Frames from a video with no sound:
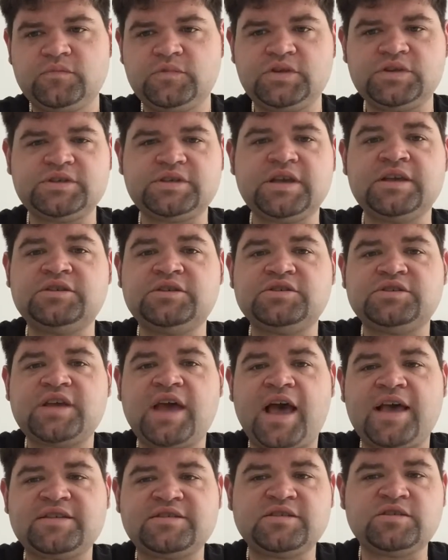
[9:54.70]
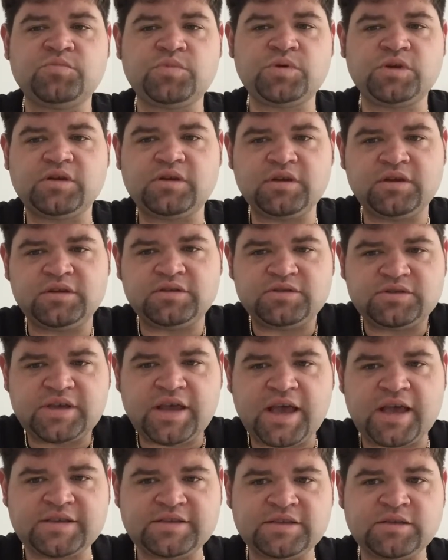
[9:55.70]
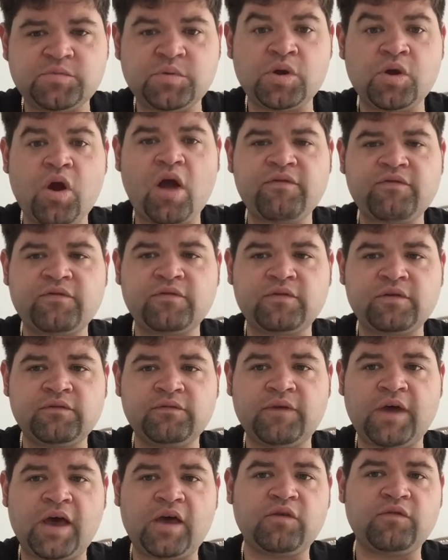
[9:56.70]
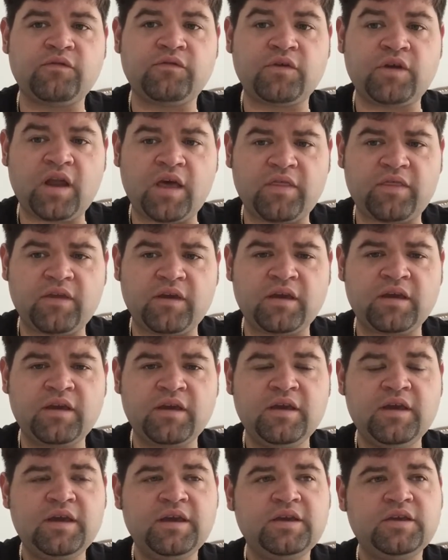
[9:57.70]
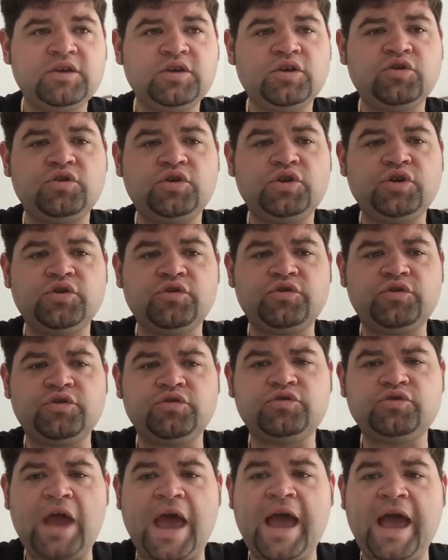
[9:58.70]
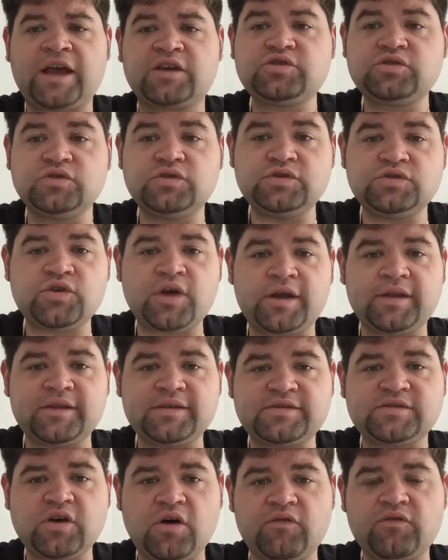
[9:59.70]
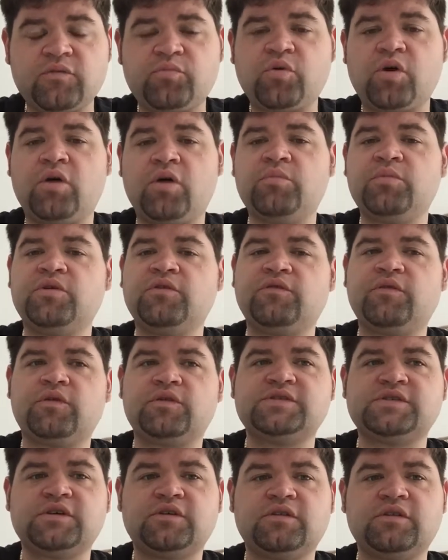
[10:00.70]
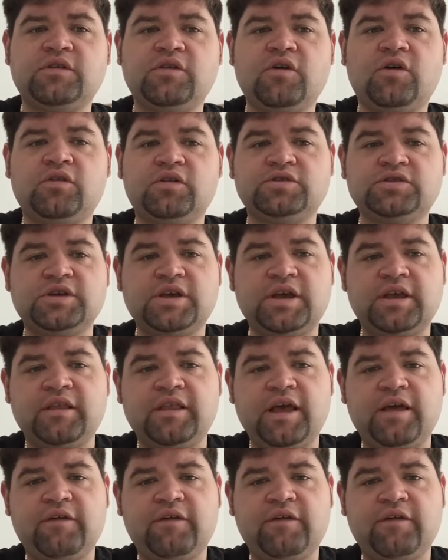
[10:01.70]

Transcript: It just has to be. It just has to be. You're offering value for nothing. You're actually trying to solve the problem. You're focusing on the knowledge and